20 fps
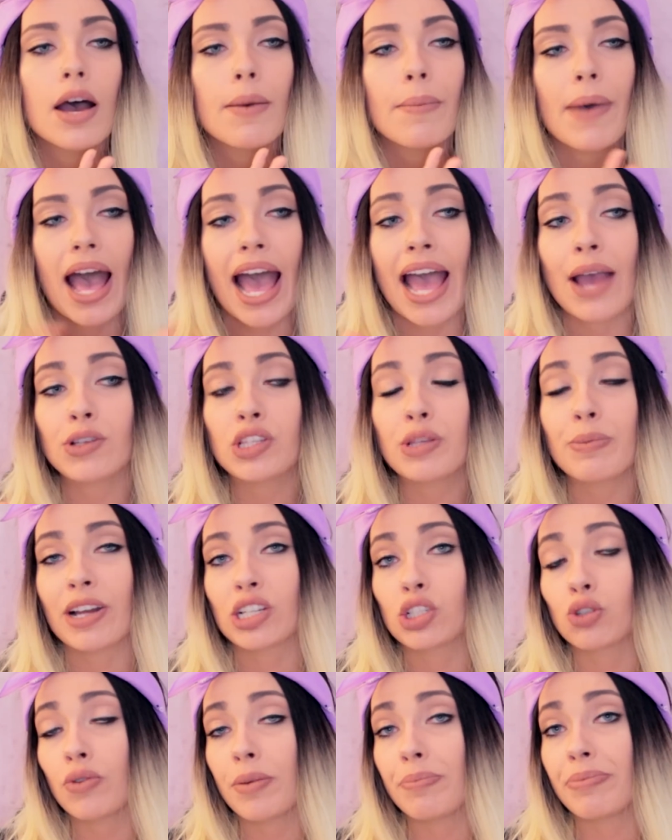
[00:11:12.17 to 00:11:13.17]
Um, I was
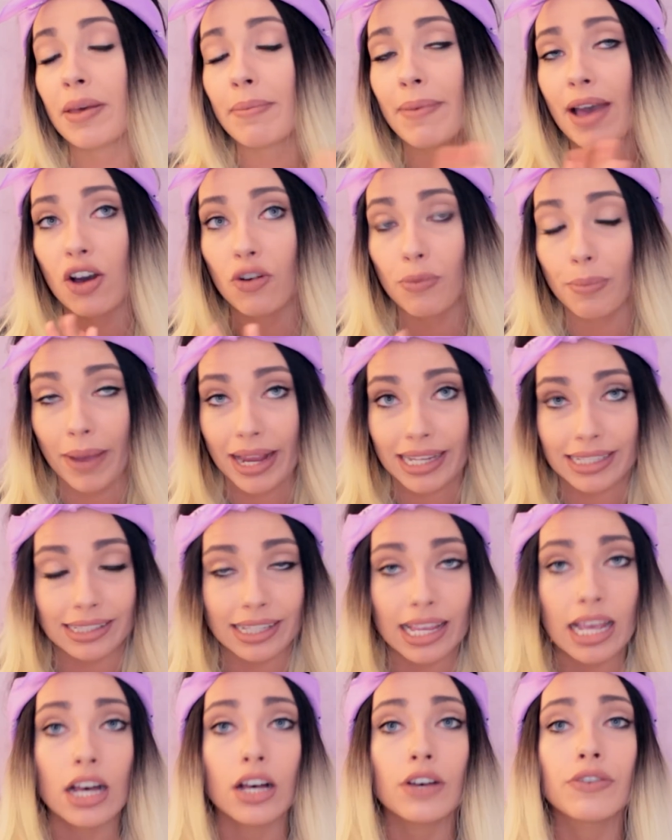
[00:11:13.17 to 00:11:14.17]
about to rip them out
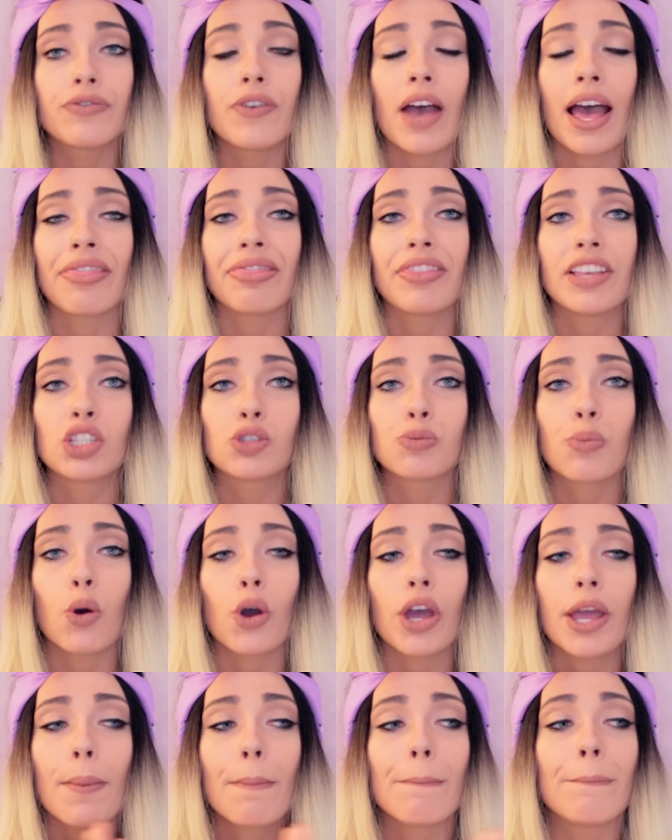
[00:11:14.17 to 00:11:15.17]
myself at this
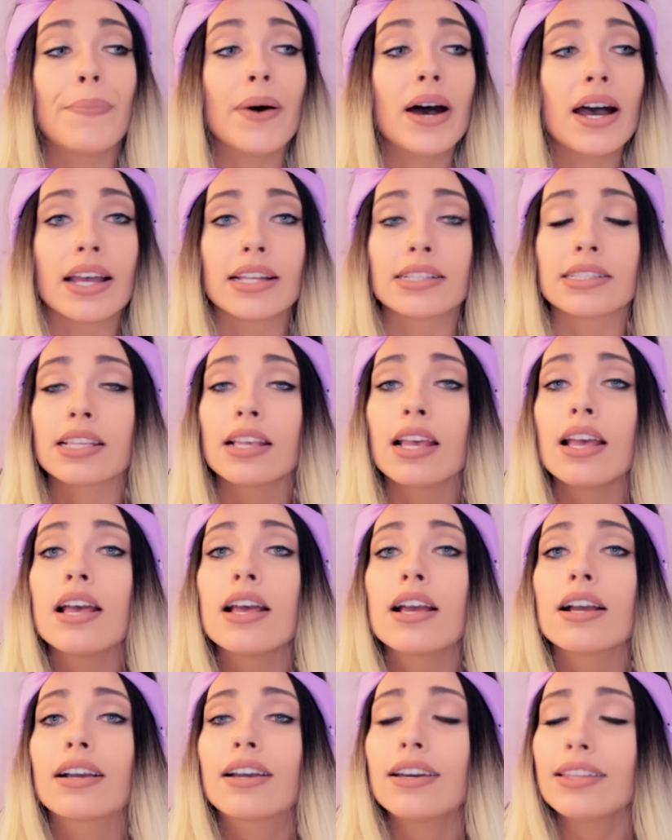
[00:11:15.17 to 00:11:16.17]
point, but
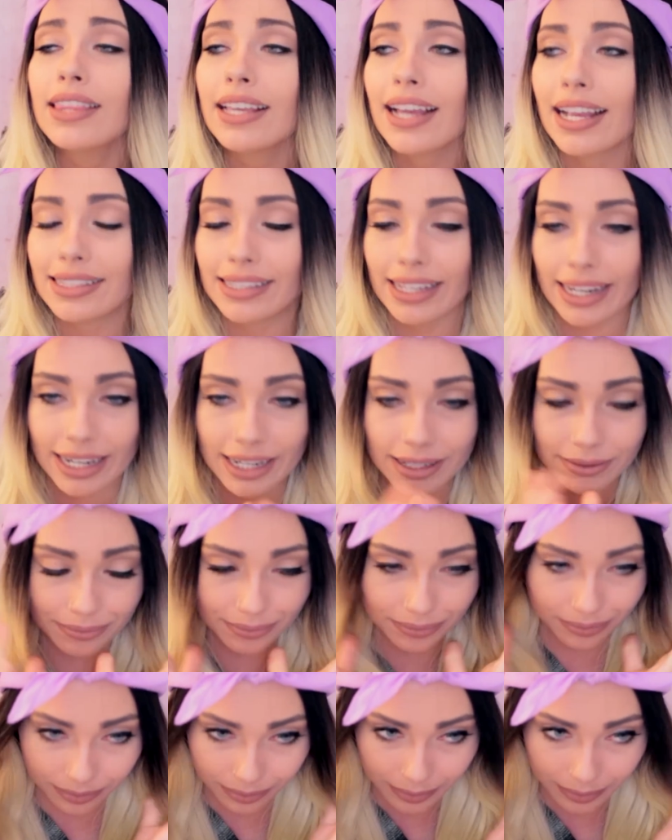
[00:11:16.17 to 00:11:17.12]
good thing I didn't